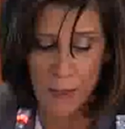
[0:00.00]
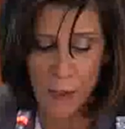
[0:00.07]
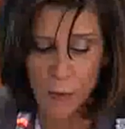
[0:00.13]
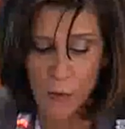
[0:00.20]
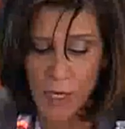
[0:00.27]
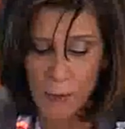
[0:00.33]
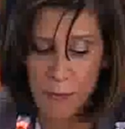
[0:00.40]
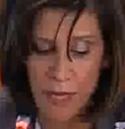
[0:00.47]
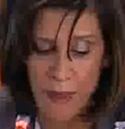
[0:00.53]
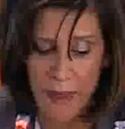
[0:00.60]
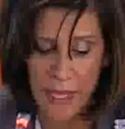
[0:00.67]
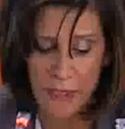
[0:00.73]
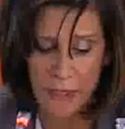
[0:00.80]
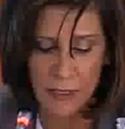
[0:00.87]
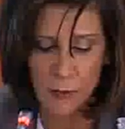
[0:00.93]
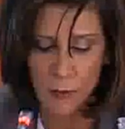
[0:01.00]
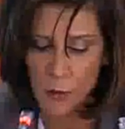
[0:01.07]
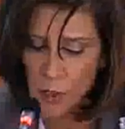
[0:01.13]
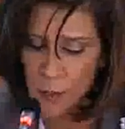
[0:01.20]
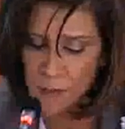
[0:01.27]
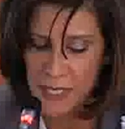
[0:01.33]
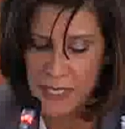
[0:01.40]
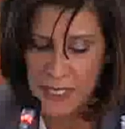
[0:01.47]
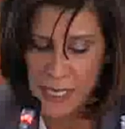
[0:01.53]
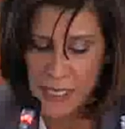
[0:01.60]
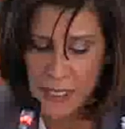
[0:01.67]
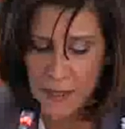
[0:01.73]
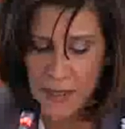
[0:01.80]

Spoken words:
represent the